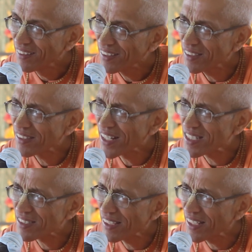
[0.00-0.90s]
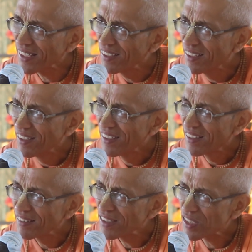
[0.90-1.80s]
Indra is telling,
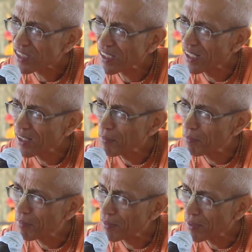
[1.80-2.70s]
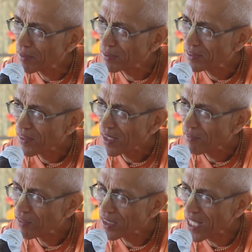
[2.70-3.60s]
this
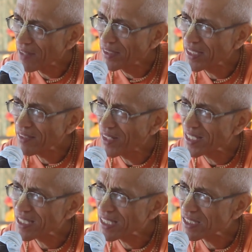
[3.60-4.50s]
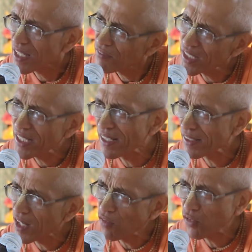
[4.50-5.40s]
Vrindavan Nivasis, every year
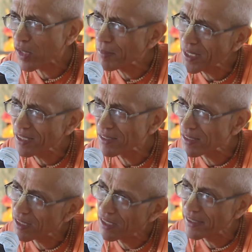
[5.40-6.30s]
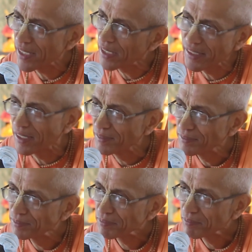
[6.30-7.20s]
they offer me yajna.
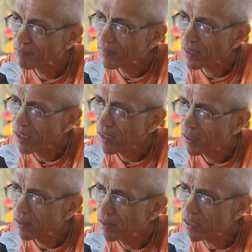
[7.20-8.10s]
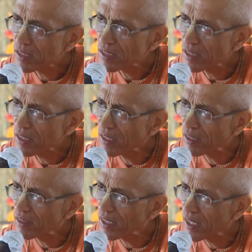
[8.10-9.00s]
This
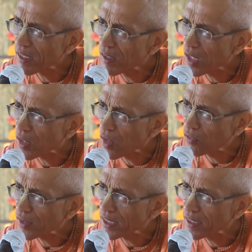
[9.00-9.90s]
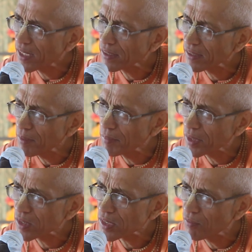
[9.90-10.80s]
year they are not offering yajna
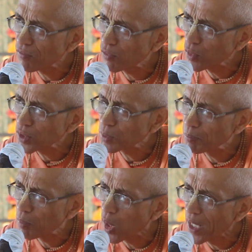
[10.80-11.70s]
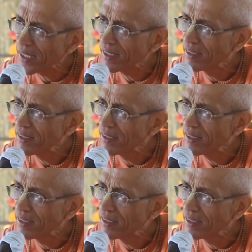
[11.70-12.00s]
because some foolish boy